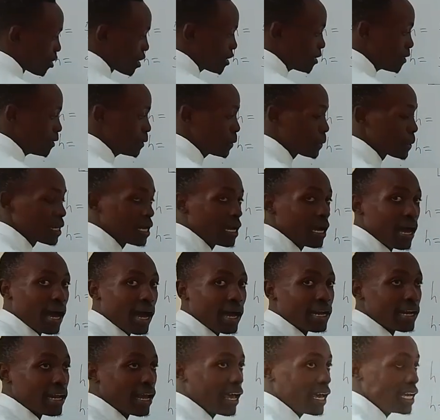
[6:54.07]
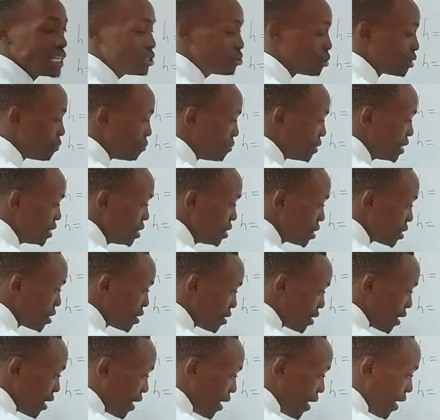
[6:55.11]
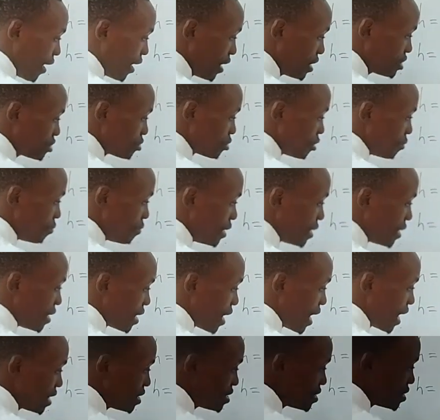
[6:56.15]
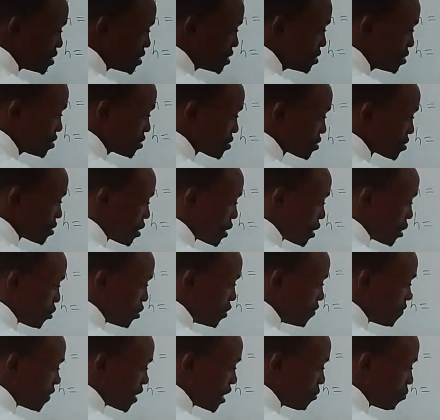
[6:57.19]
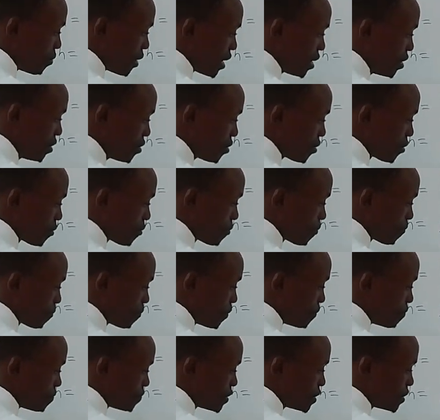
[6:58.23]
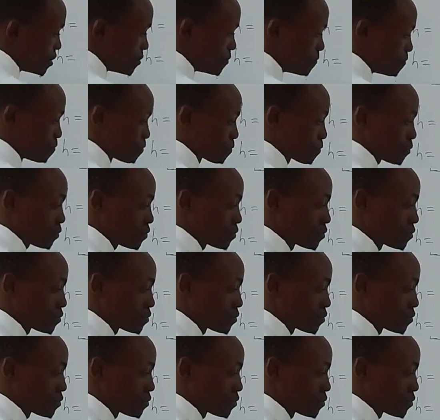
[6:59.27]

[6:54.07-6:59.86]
1. And H will be 90 divided by 15.